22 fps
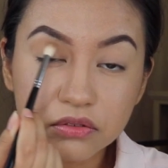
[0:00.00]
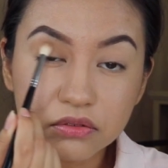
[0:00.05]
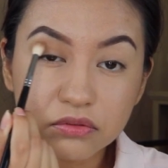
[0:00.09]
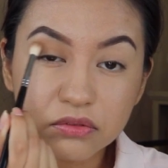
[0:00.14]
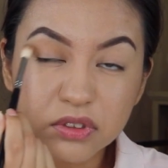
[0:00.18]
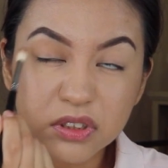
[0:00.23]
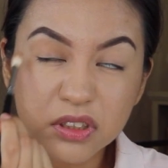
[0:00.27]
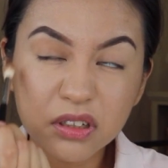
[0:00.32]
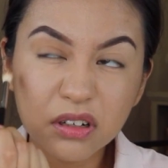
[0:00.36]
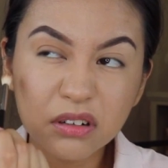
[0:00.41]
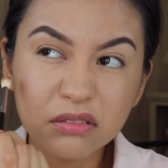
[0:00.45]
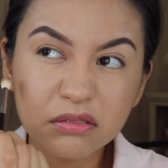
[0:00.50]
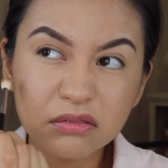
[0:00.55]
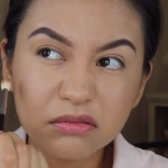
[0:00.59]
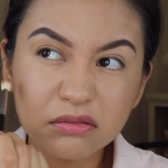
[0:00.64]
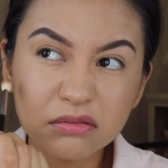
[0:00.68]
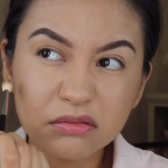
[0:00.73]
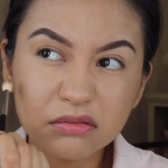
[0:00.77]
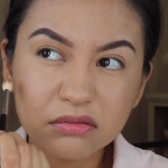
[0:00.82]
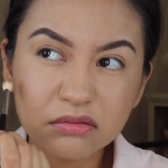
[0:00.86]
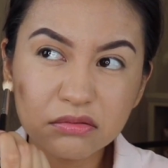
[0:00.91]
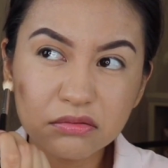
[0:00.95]
What's it called?
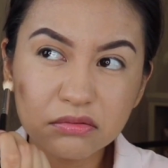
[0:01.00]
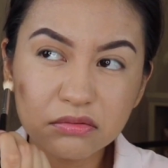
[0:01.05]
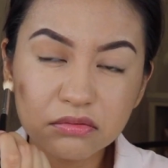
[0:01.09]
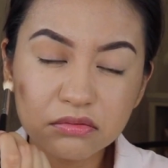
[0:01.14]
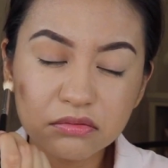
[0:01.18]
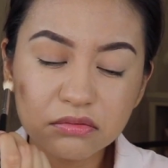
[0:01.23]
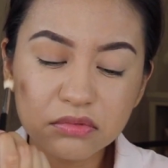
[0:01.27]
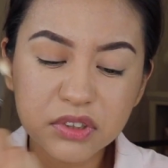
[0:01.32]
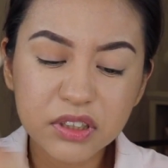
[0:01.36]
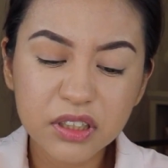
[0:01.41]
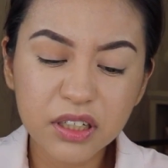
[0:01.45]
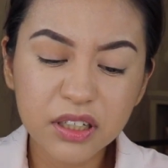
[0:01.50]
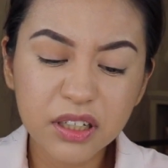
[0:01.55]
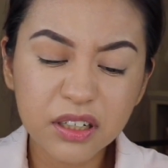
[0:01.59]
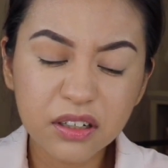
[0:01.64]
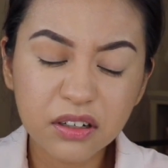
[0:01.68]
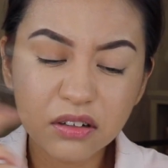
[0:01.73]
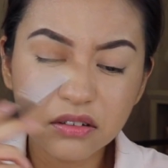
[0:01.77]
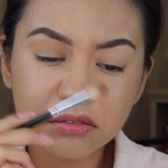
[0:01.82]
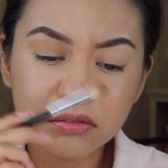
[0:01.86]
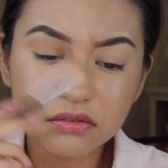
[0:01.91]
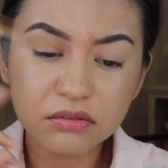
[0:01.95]
What's that thing
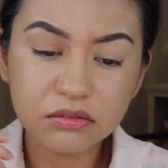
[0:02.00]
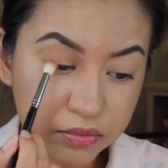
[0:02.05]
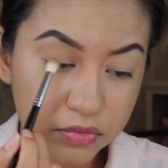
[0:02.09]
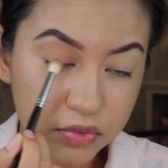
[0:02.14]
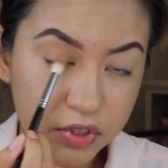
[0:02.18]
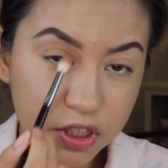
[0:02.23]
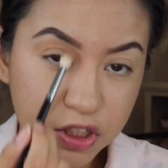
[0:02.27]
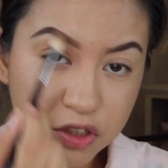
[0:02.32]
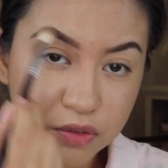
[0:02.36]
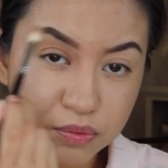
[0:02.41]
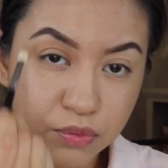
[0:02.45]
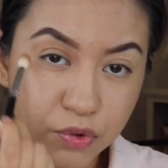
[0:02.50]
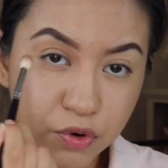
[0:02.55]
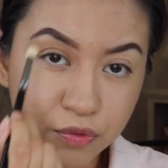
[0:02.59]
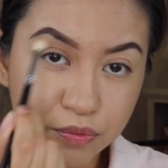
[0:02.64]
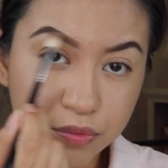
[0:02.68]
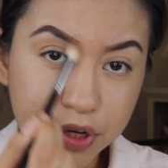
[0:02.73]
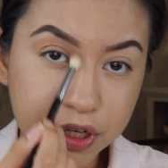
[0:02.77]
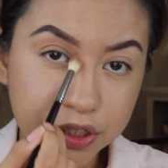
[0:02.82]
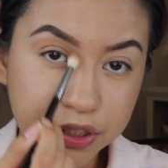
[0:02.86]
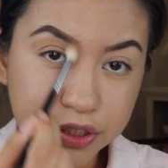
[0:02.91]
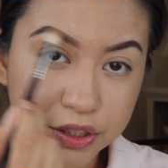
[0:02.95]
called? This
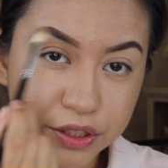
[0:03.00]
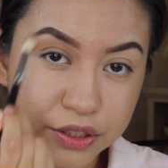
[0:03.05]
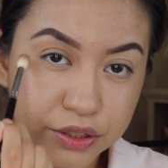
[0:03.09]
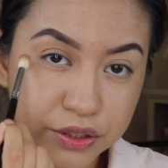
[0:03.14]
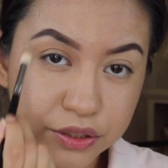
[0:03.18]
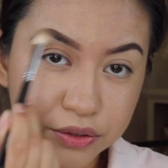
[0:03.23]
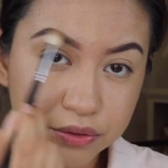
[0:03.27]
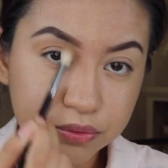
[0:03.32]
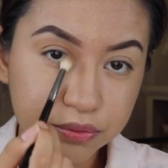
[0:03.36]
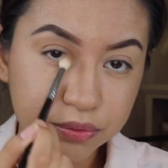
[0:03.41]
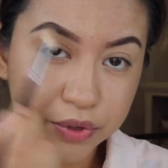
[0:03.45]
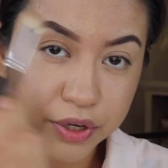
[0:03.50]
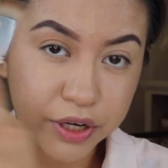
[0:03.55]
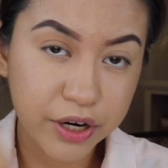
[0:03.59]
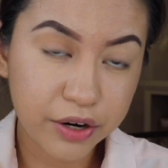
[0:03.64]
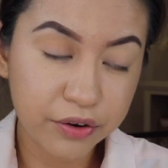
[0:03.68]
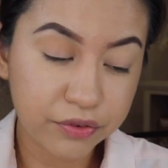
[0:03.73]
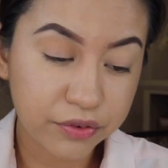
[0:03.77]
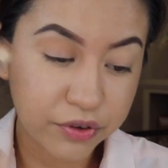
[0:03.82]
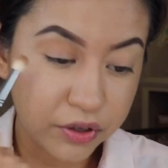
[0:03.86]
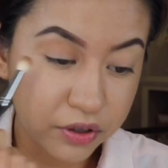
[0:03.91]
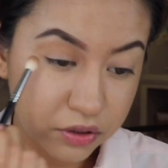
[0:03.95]
movement,
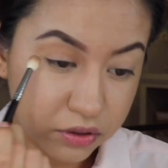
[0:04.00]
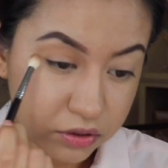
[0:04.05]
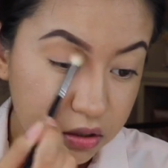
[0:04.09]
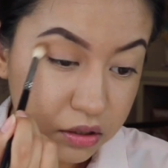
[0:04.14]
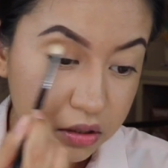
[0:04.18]
whatever.